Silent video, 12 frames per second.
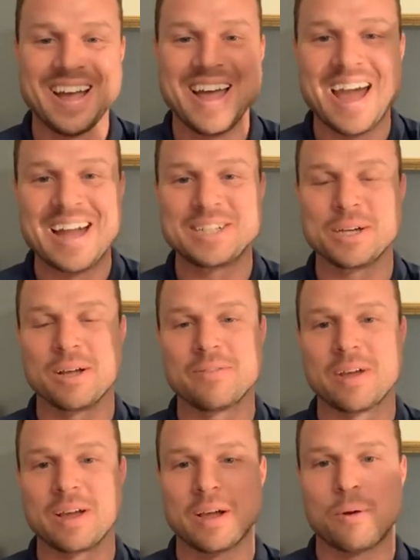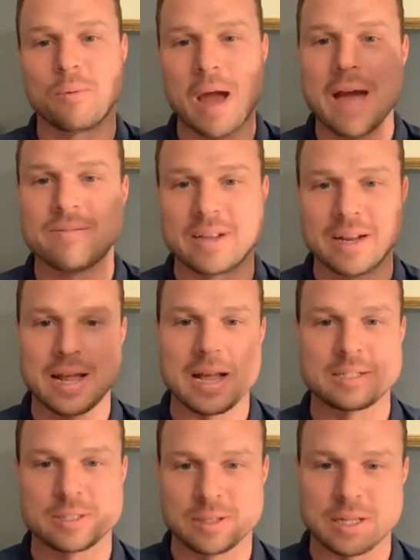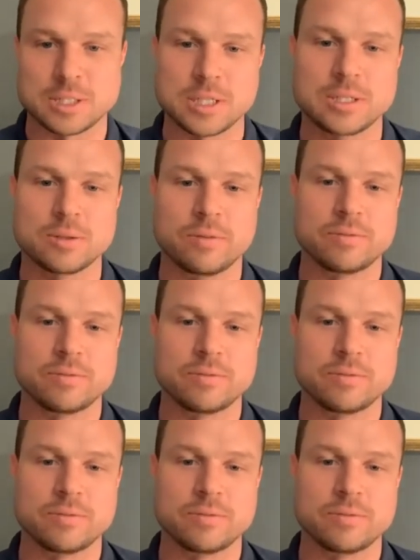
and she'll have like arrived at an answer that she sort of